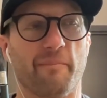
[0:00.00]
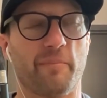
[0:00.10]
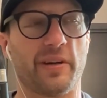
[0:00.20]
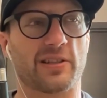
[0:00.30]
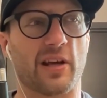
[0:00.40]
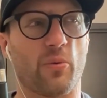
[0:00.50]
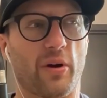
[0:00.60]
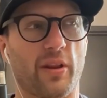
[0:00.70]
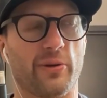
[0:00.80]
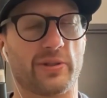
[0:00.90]
But it's like one
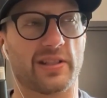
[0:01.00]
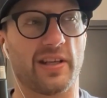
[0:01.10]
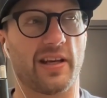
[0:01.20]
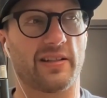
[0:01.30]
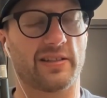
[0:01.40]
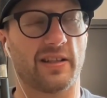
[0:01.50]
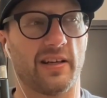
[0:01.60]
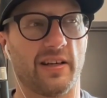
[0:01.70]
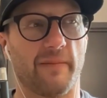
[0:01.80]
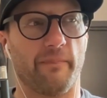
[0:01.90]
of those things,
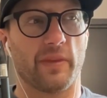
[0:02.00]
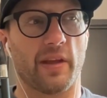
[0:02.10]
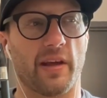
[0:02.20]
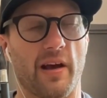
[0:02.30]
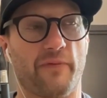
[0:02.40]
like